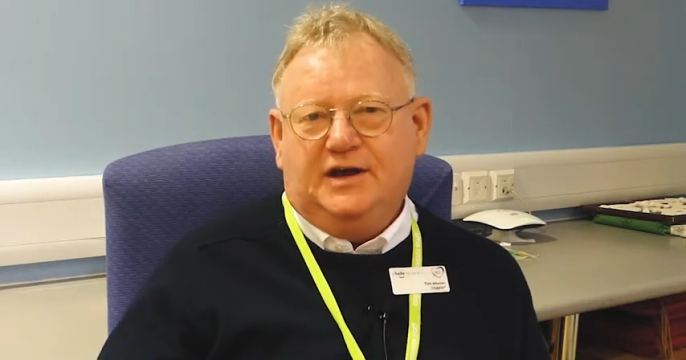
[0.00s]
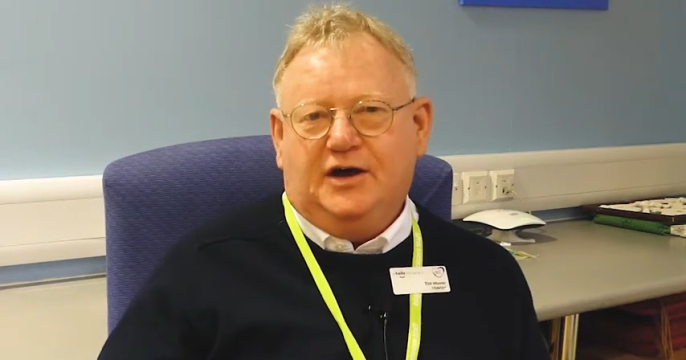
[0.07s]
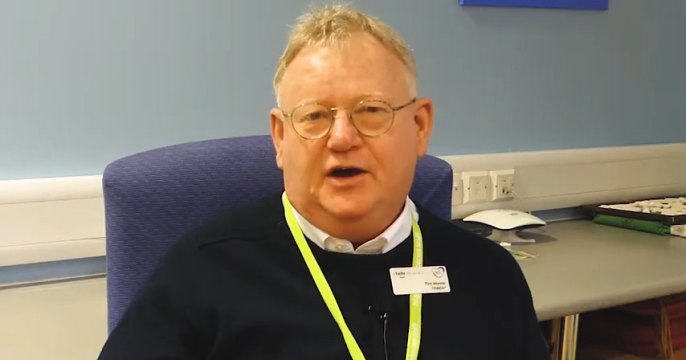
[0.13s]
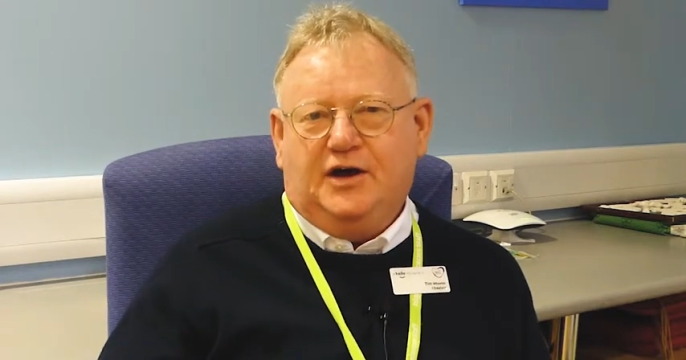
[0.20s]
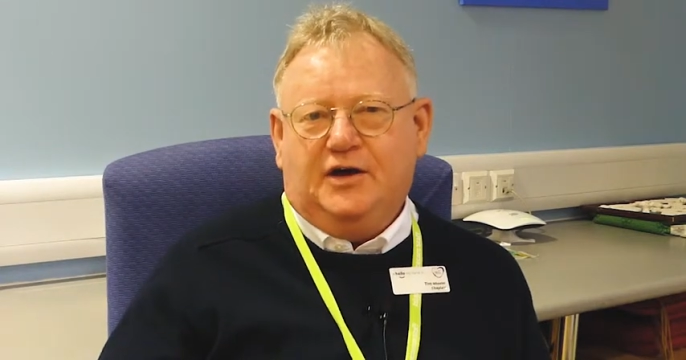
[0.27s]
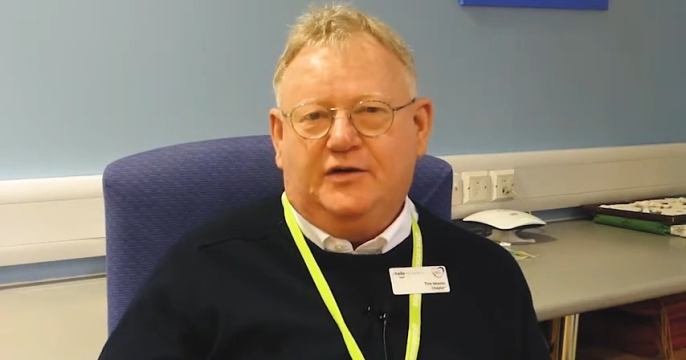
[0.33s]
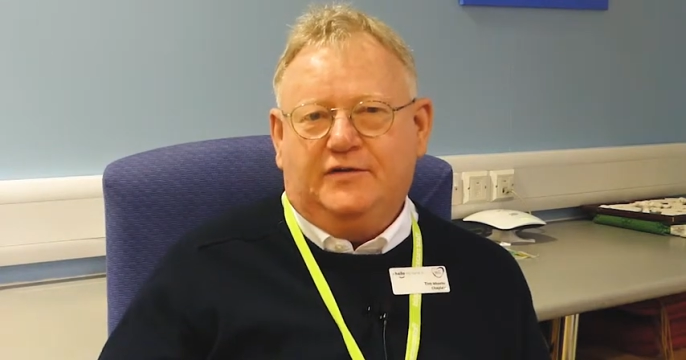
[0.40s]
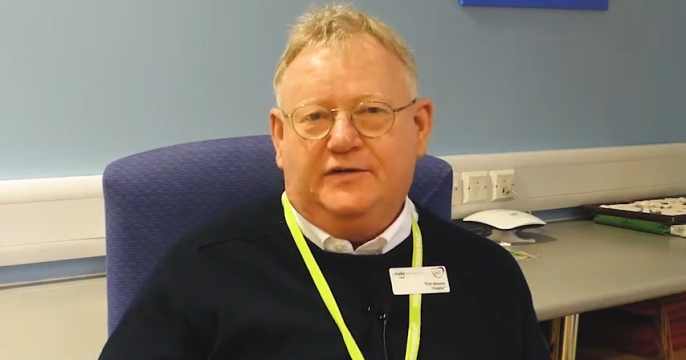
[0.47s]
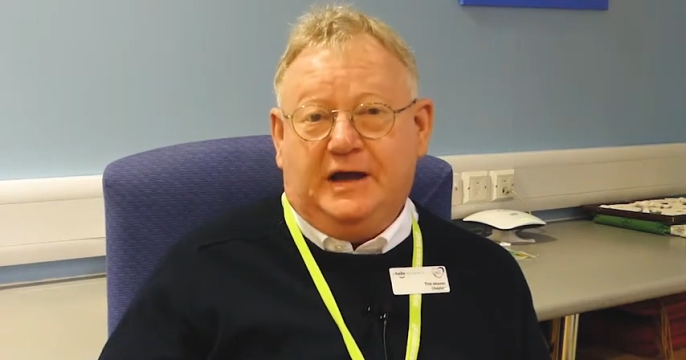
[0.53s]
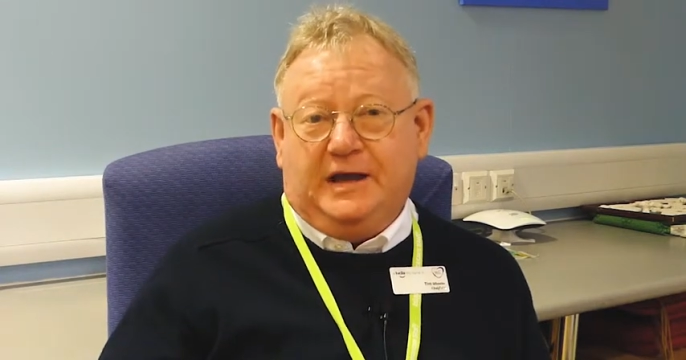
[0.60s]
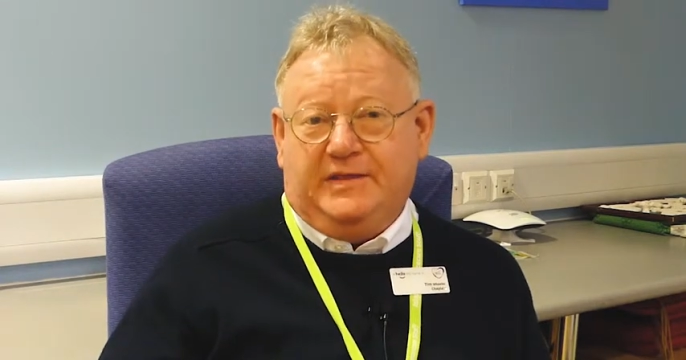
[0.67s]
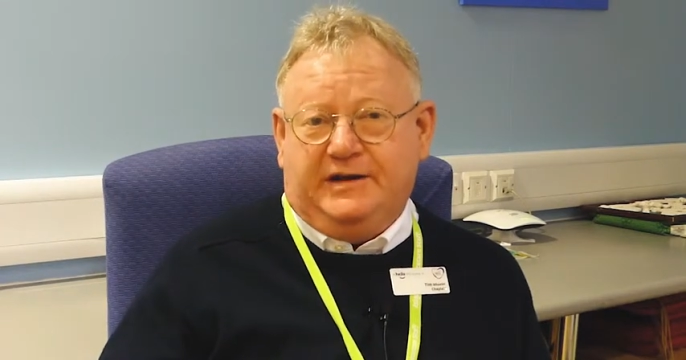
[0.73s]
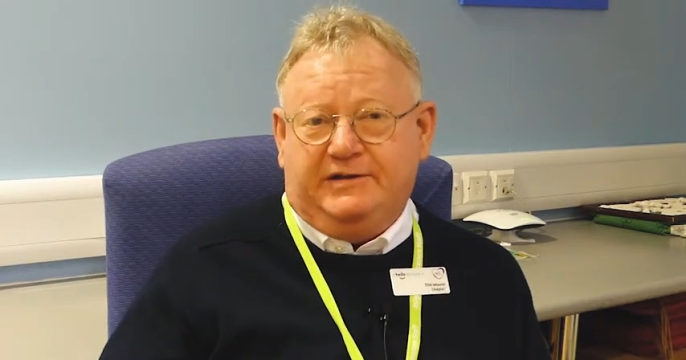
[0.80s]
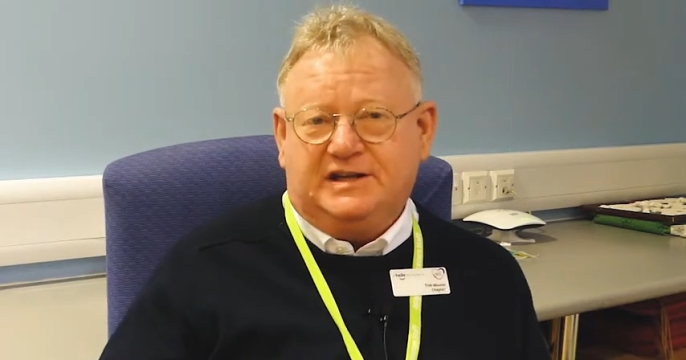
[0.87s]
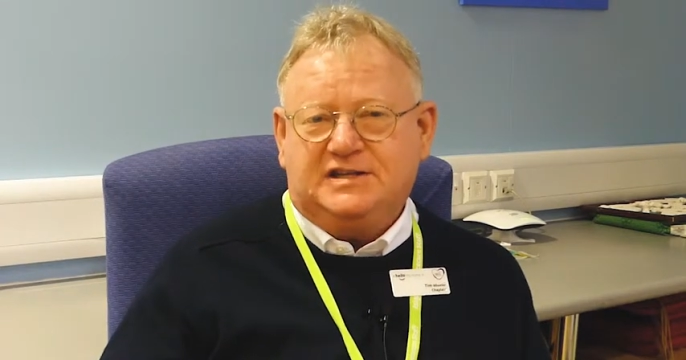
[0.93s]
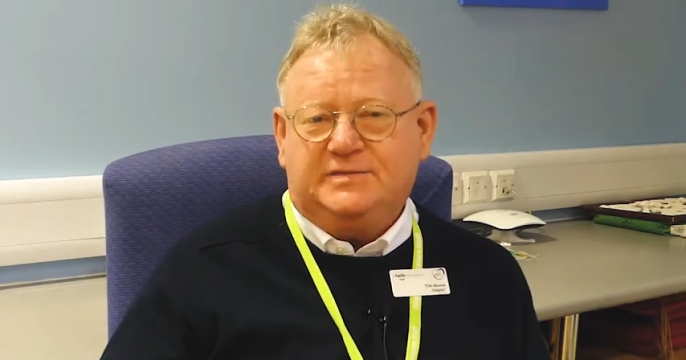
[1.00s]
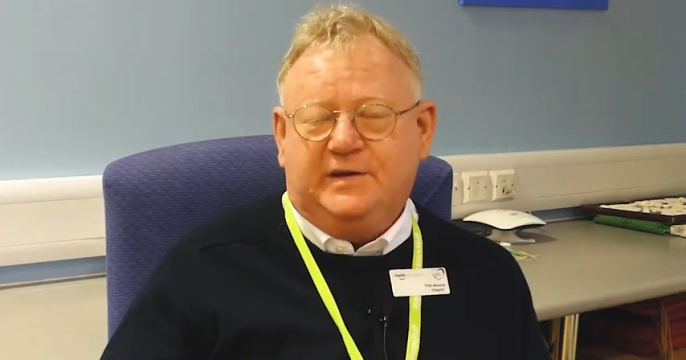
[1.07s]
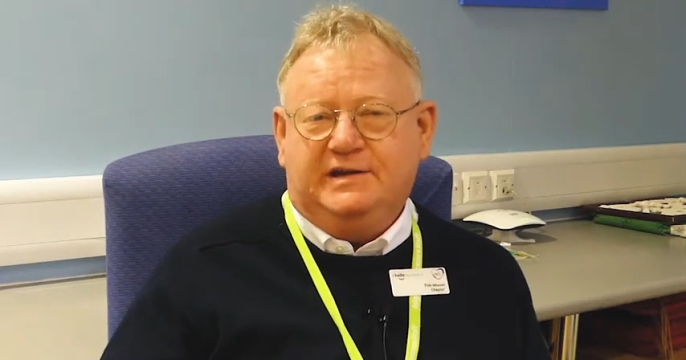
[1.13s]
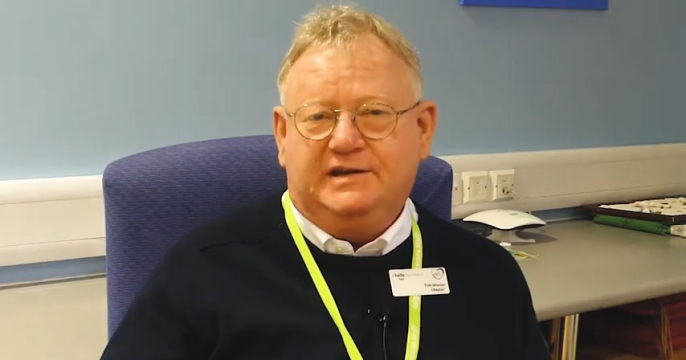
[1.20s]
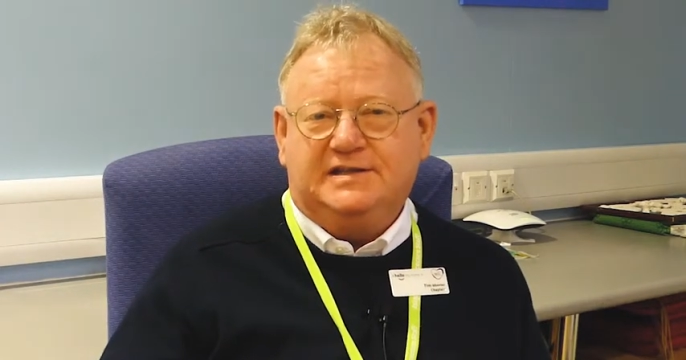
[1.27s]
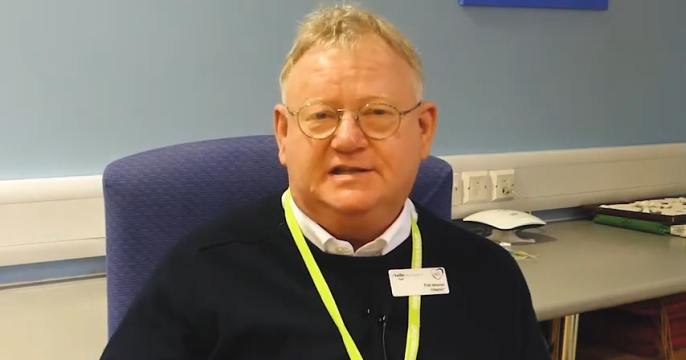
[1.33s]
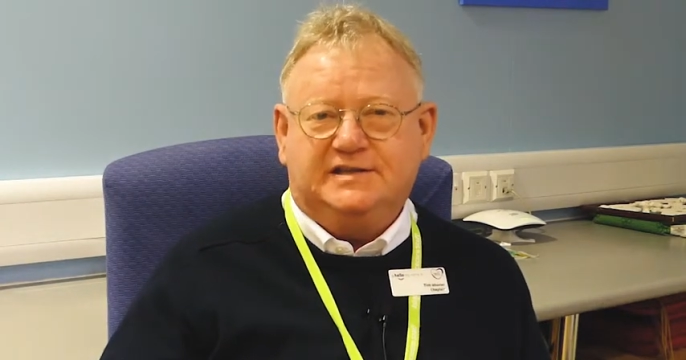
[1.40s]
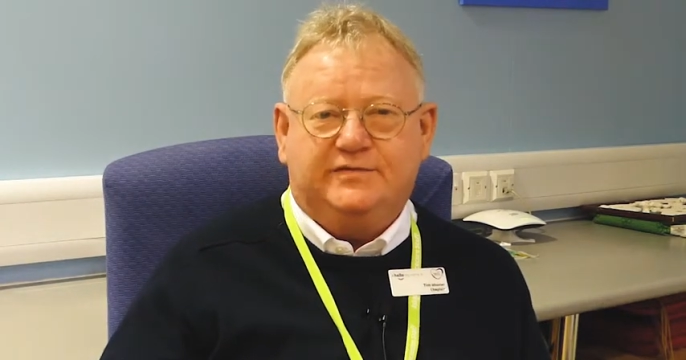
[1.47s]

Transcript: of, and their experiences